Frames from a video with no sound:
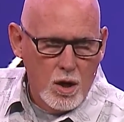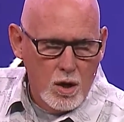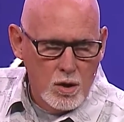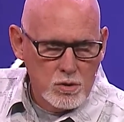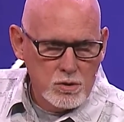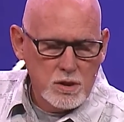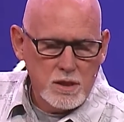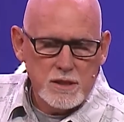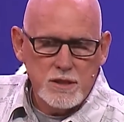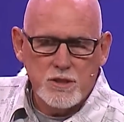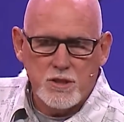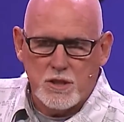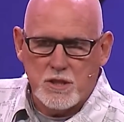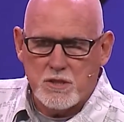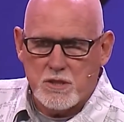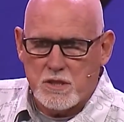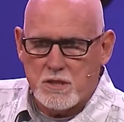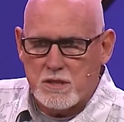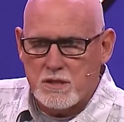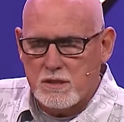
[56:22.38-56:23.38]
only
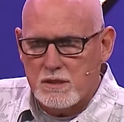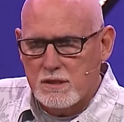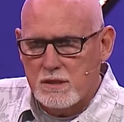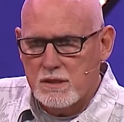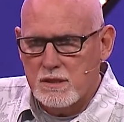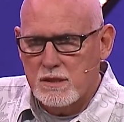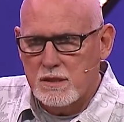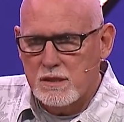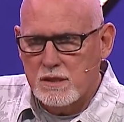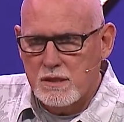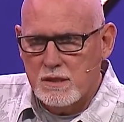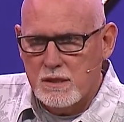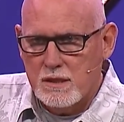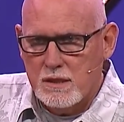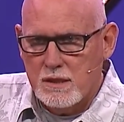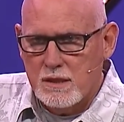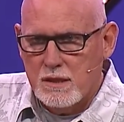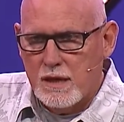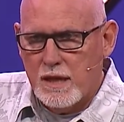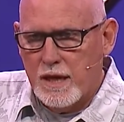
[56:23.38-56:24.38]
Jesus.
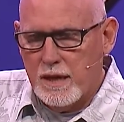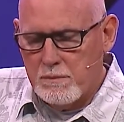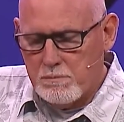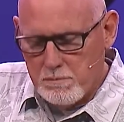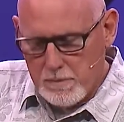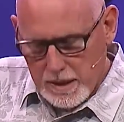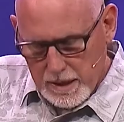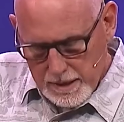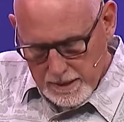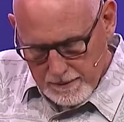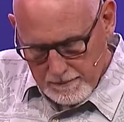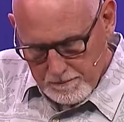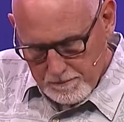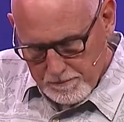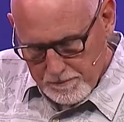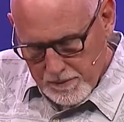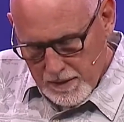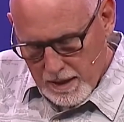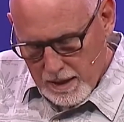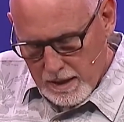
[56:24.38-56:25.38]
Admit
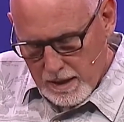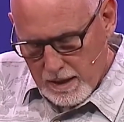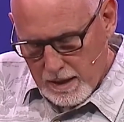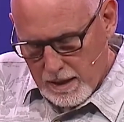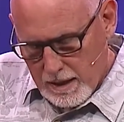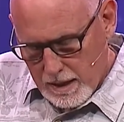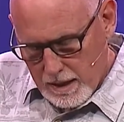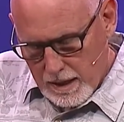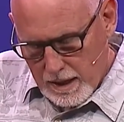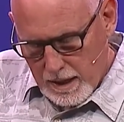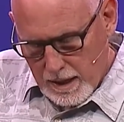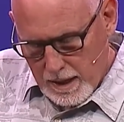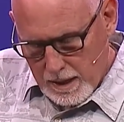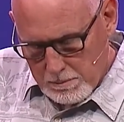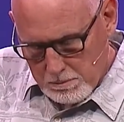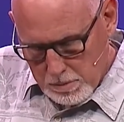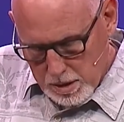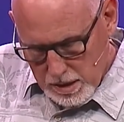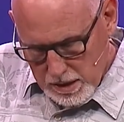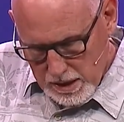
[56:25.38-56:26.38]

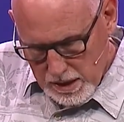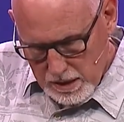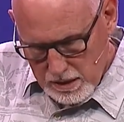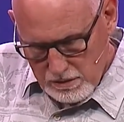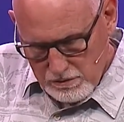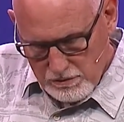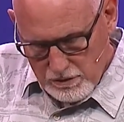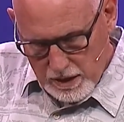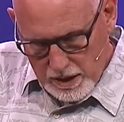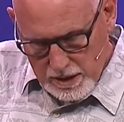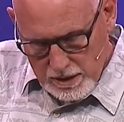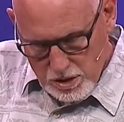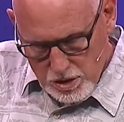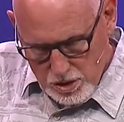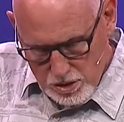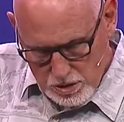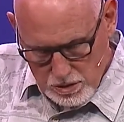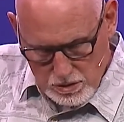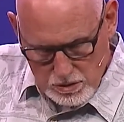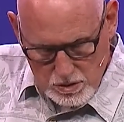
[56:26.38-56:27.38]
and believe and
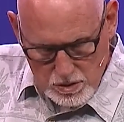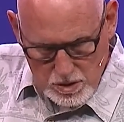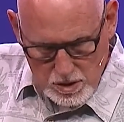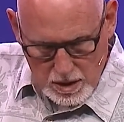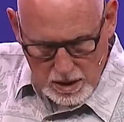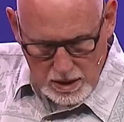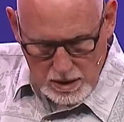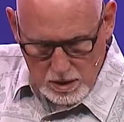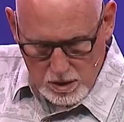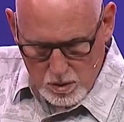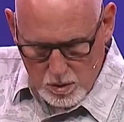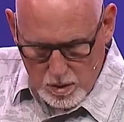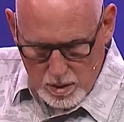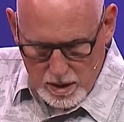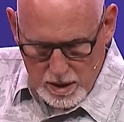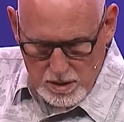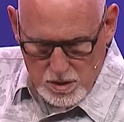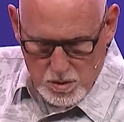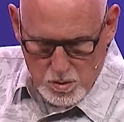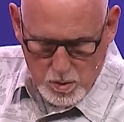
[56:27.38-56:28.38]
choose. And
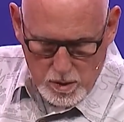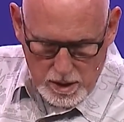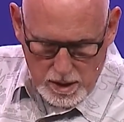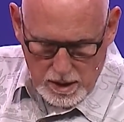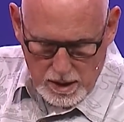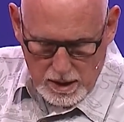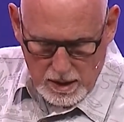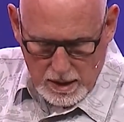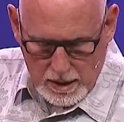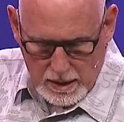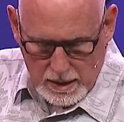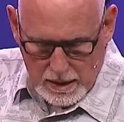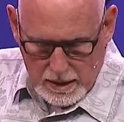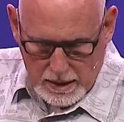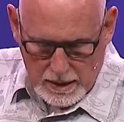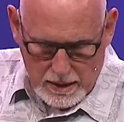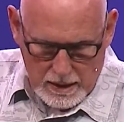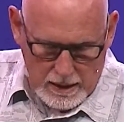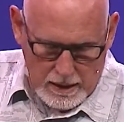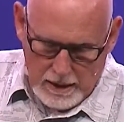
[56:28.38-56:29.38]
Lord, as we
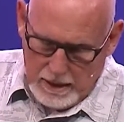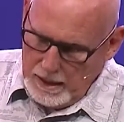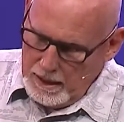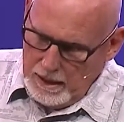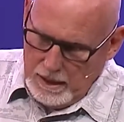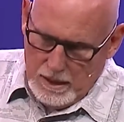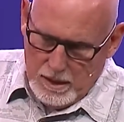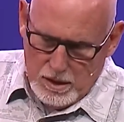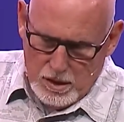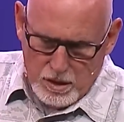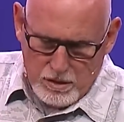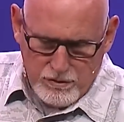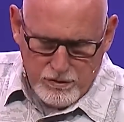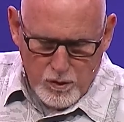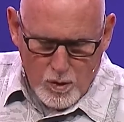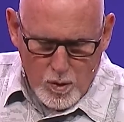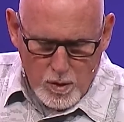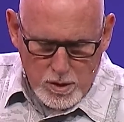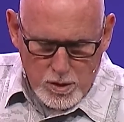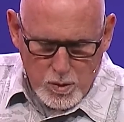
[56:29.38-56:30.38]
look
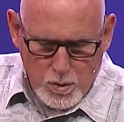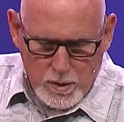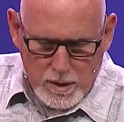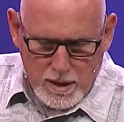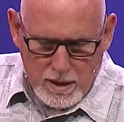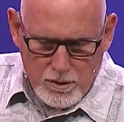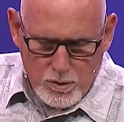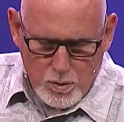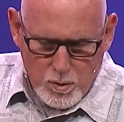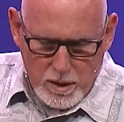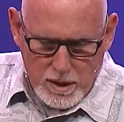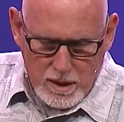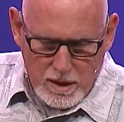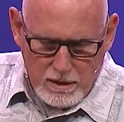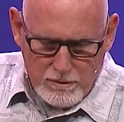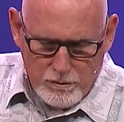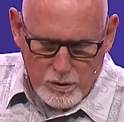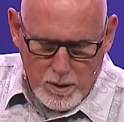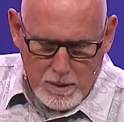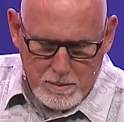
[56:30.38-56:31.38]
forward to another
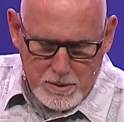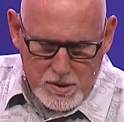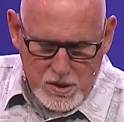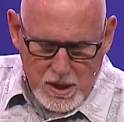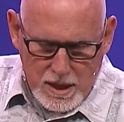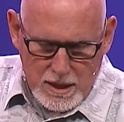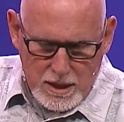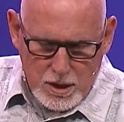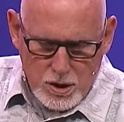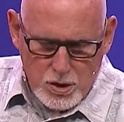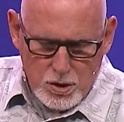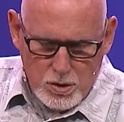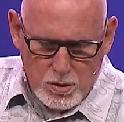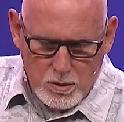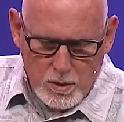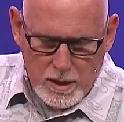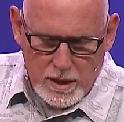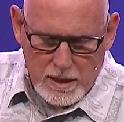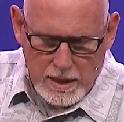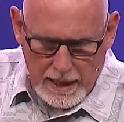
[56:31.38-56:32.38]
week of representing
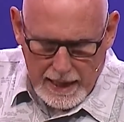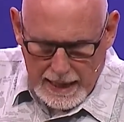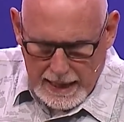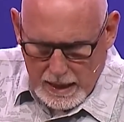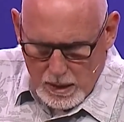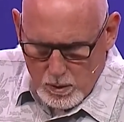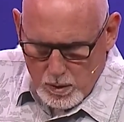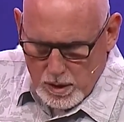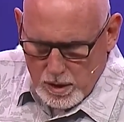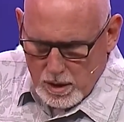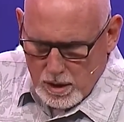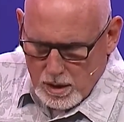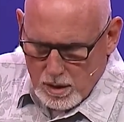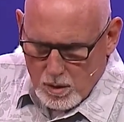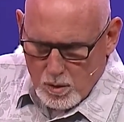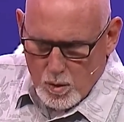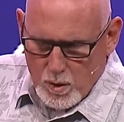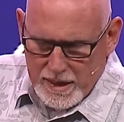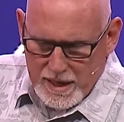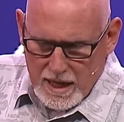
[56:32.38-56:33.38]
you in our
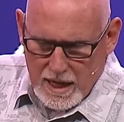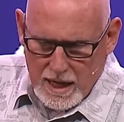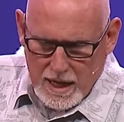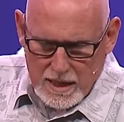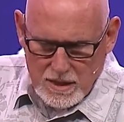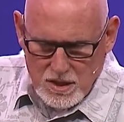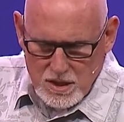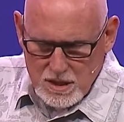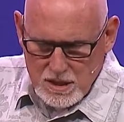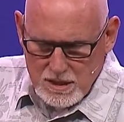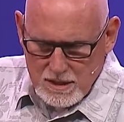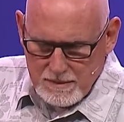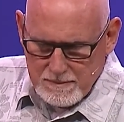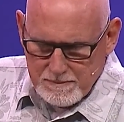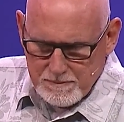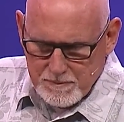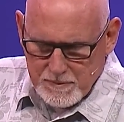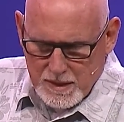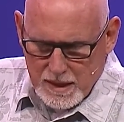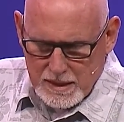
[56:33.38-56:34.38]
Oikos
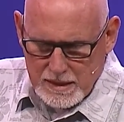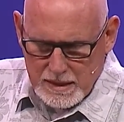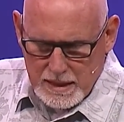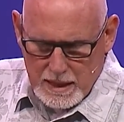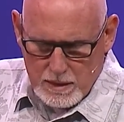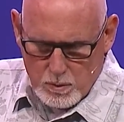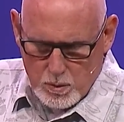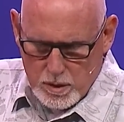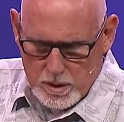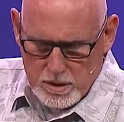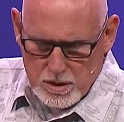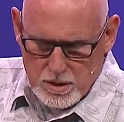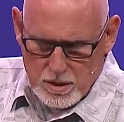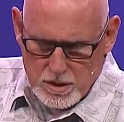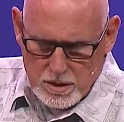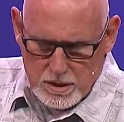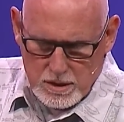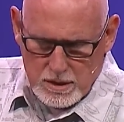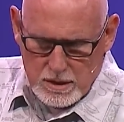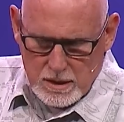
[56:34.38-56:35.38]

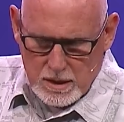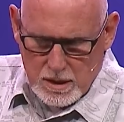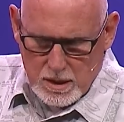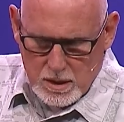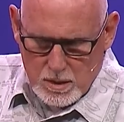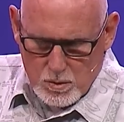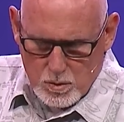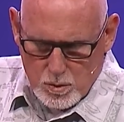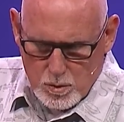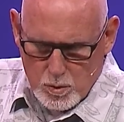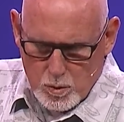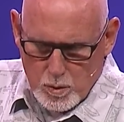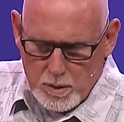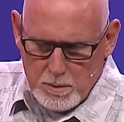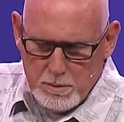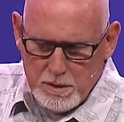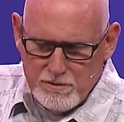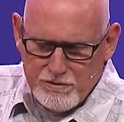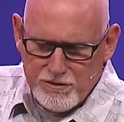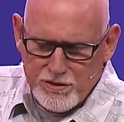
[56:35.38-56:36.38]
networks, would we
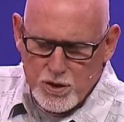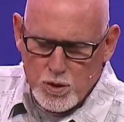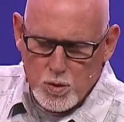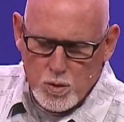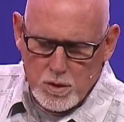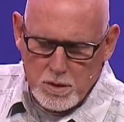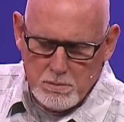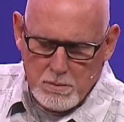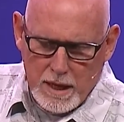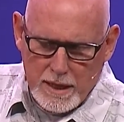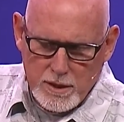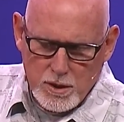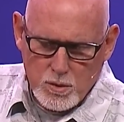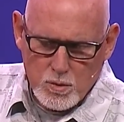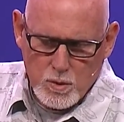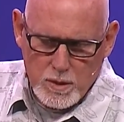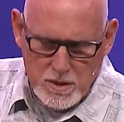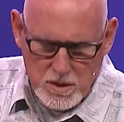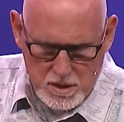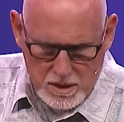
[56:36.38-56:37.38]
be fueled by your
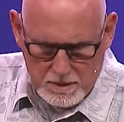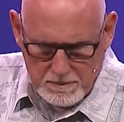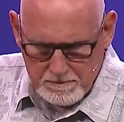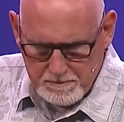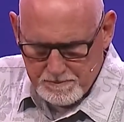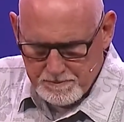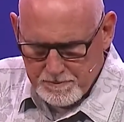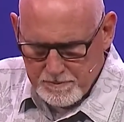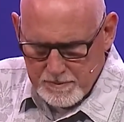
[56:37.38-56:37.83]
wisdom,